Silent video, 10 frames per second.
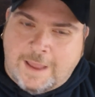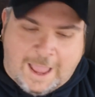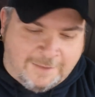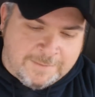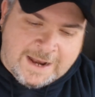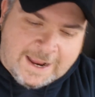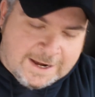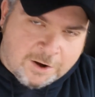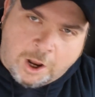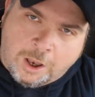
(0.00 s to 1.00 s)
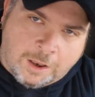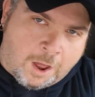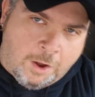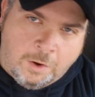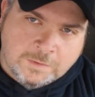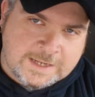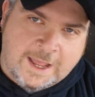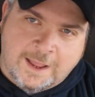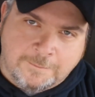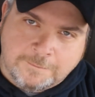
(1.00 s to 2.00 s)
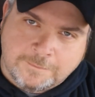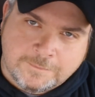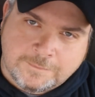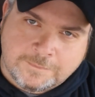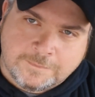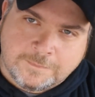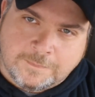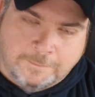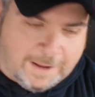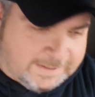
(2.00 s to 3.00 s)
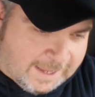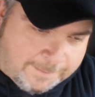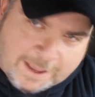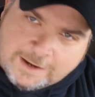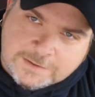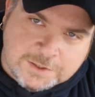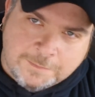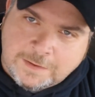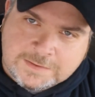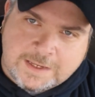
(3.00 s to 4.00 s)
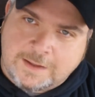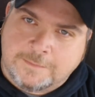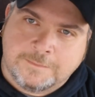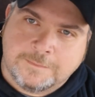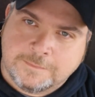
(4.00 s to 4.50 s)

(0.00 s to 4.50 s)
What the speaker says: I've been out here a long time. My time out here is almost up.